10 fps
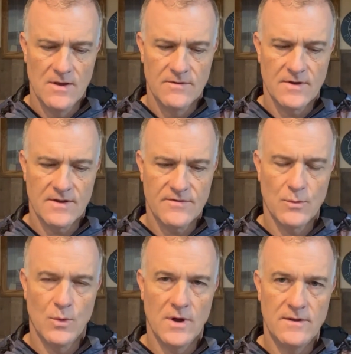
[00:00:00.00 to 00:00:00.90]
I guess the
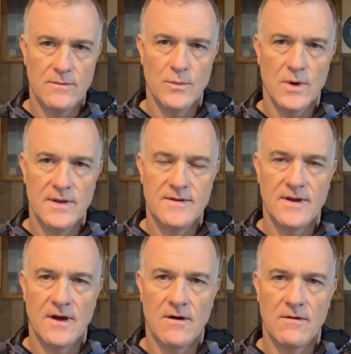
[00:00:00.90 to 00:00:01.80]
one
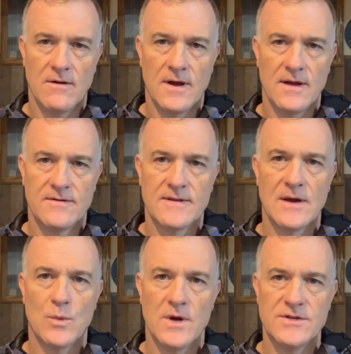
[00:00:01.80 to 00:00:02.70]
tell, I took that
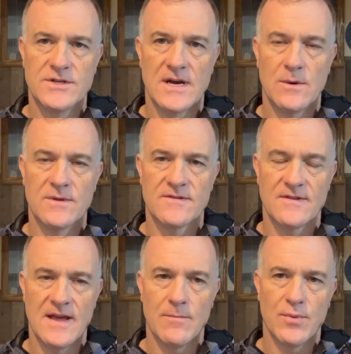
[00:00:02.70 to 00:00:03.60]
one shot with the
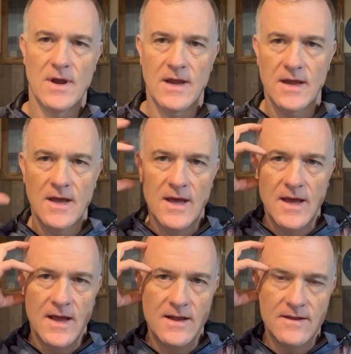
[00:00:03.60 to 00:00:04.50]
slant brake,
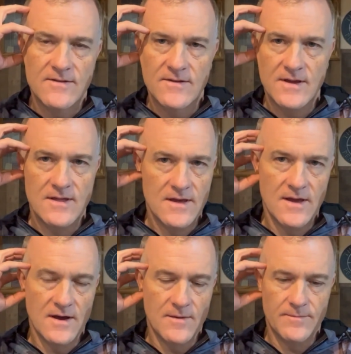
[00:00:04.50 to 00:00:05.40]
and you could see
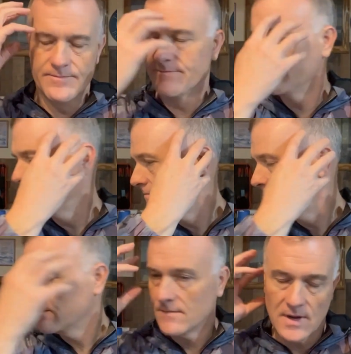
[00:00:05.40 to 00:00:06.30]
the
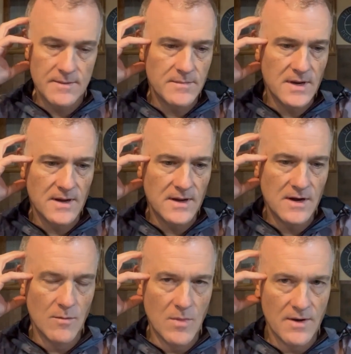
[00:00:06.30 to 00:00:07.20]
my
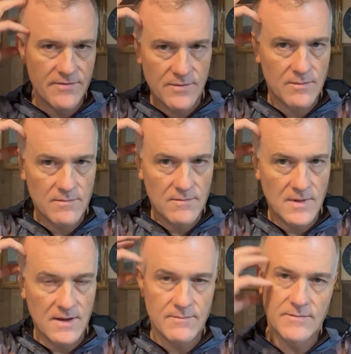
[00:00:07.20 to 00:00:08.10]
earmuffs
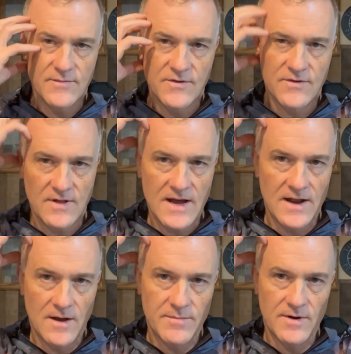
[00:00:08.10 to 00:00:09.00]
like slide
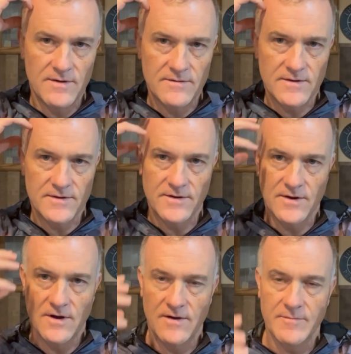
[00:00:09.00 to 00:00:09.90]
up and
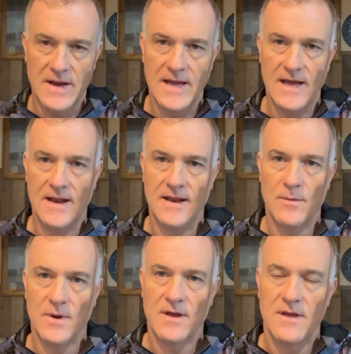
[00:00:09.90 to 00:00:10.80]
off my head, and then
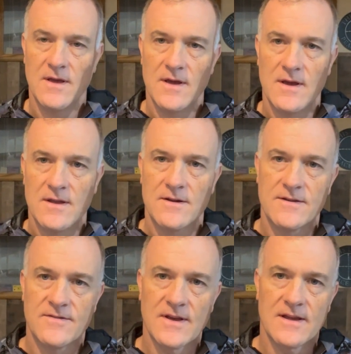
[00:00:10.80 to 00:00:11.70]
when I took the
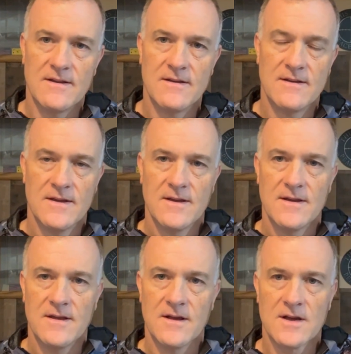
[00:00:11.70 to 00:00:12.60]
second,
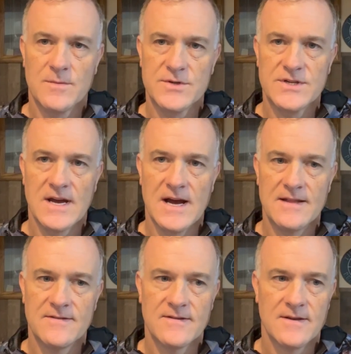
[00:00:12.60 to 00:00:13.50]
a couple
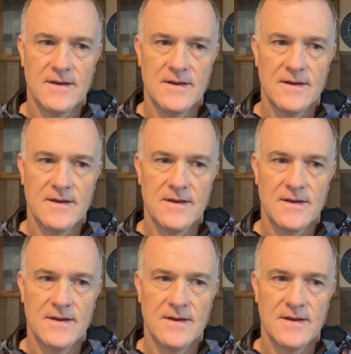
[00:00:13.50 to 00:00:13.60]
shots,